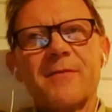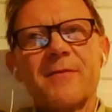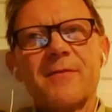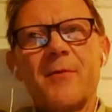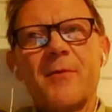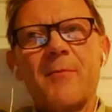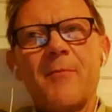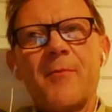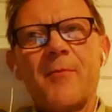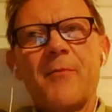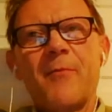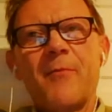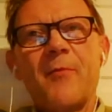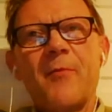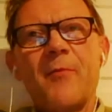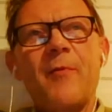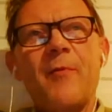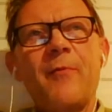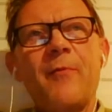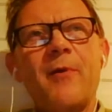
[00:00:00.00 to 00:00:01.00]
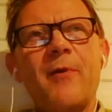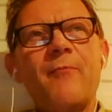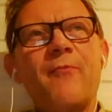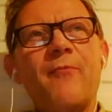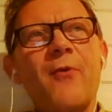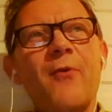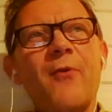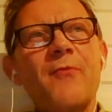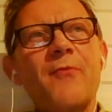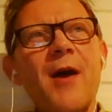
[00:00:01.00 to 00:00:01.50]
But we
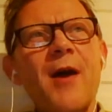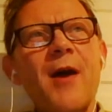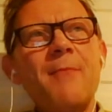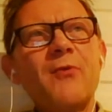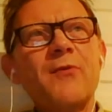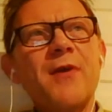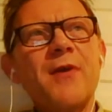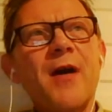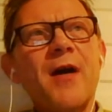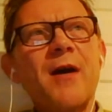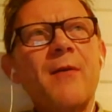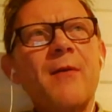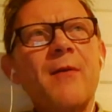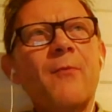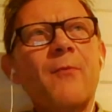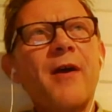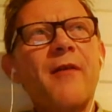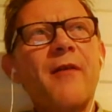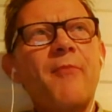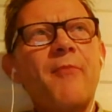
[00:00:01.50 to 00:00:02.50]
from time to time we have